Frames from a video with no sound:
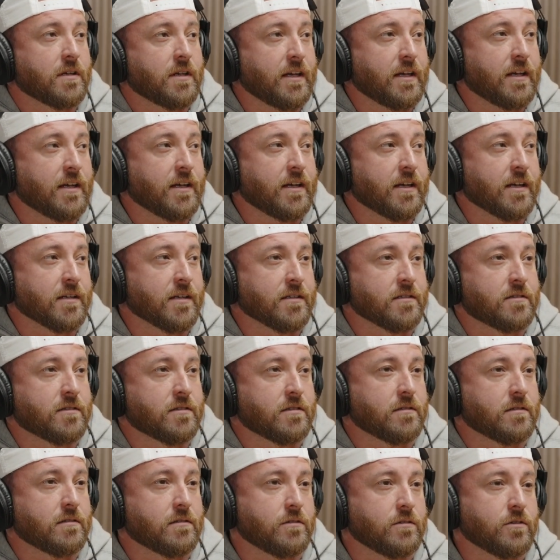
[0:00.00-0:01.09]
and
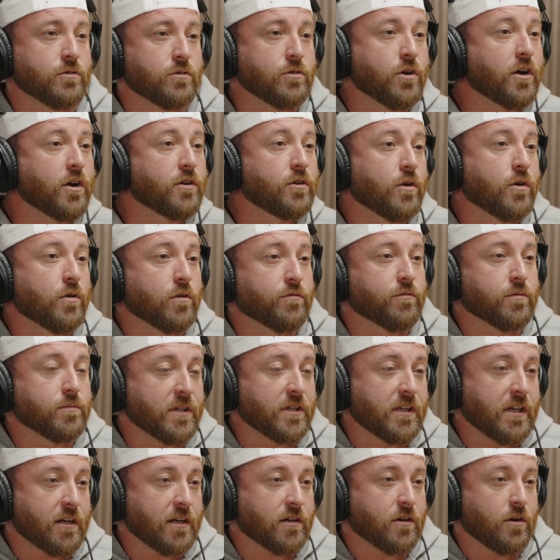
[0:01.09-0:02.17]
not knowing from the
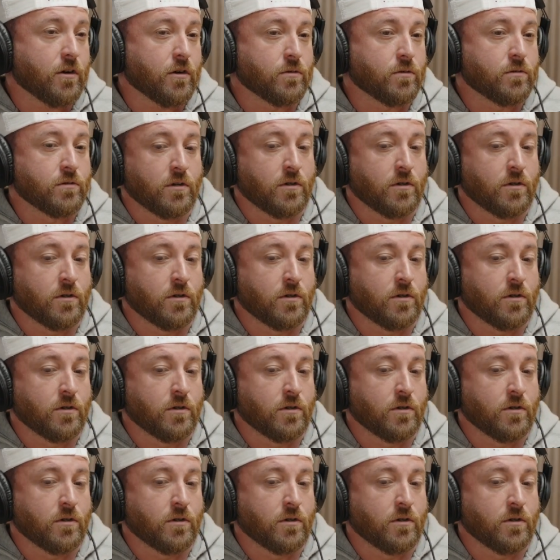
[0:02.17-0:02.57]
get-go